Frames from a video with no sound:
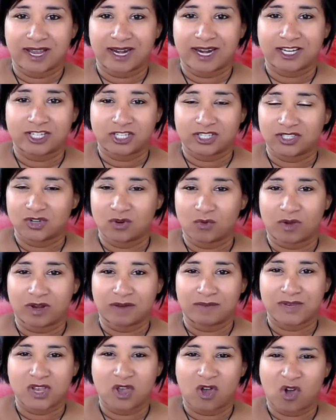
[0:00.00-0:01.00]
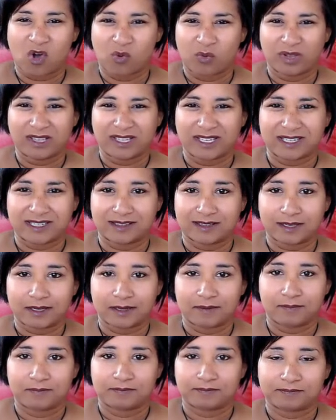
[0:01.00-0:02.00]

and I just don't want to be all willy-nilly.